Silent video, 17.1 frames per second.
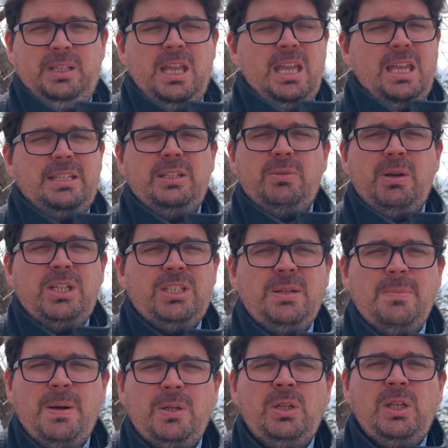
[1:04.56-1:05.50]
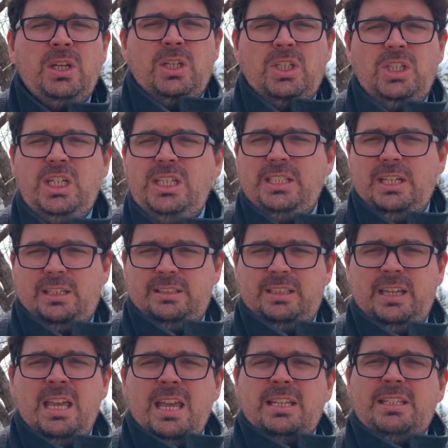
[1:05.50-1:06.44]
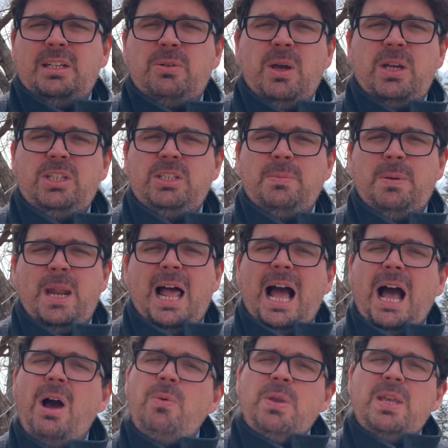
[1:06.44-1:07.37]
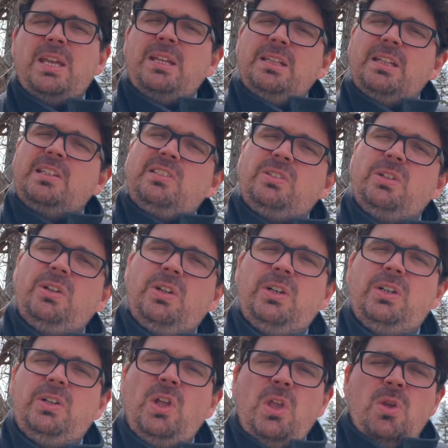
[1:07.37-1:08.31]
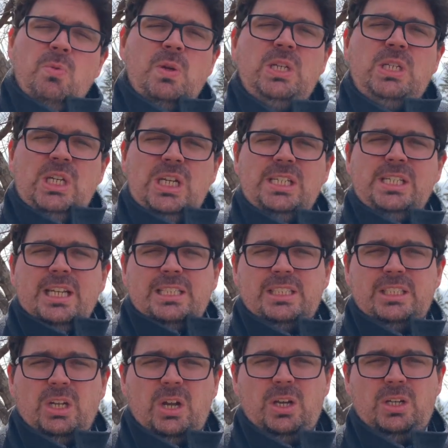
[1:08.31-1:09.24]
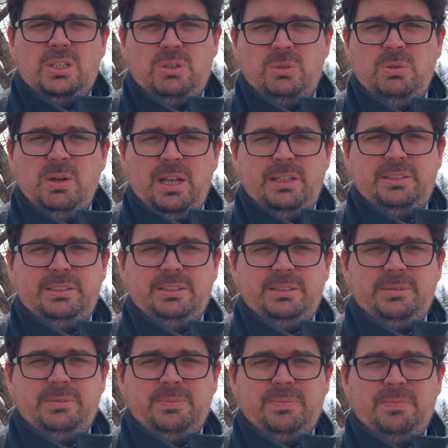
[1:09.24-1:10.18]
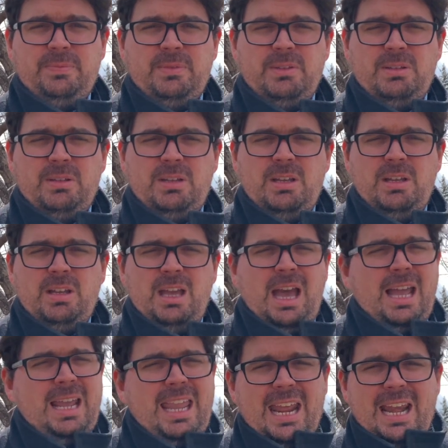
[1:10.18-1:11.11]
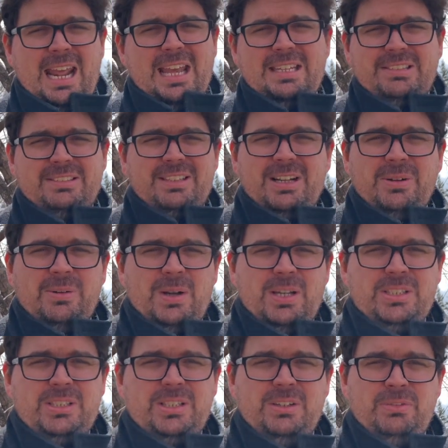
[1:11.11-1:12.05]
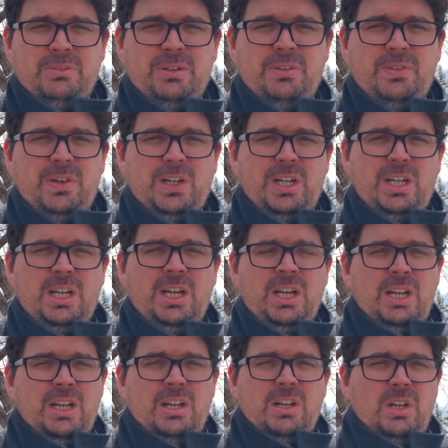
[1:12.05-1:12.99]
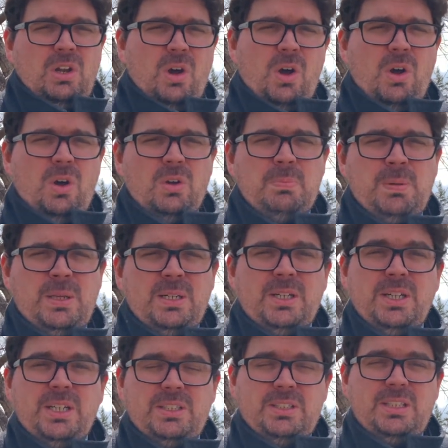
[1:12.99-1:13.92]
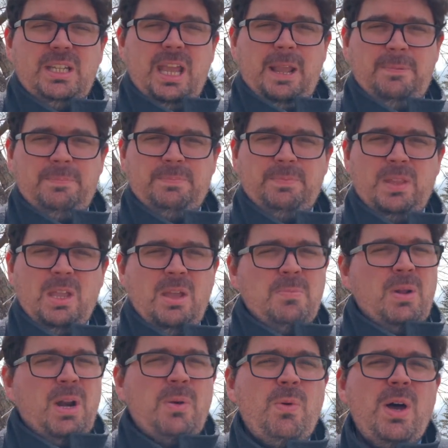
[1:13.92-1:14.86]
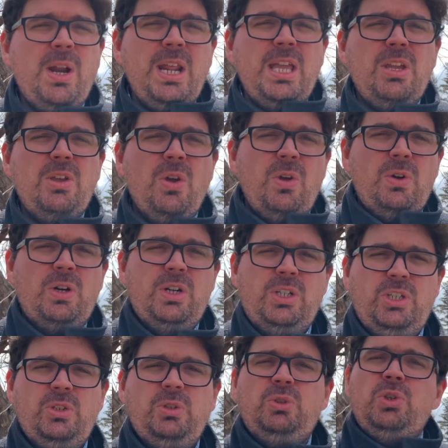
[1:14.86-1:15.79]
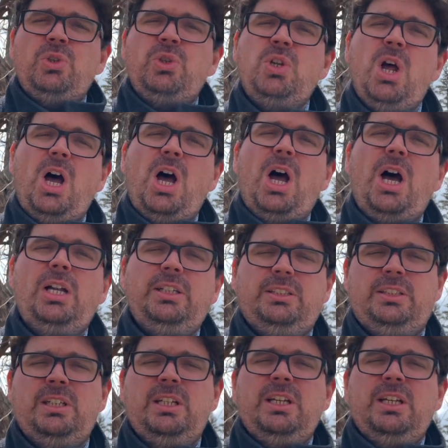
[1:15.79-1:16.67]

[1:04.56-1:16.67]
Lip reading: It's a question about Jesus. It's a question about how we can discern when Jesus talks to us. I can't answer that question for a very long period today, but I want to encourage you to not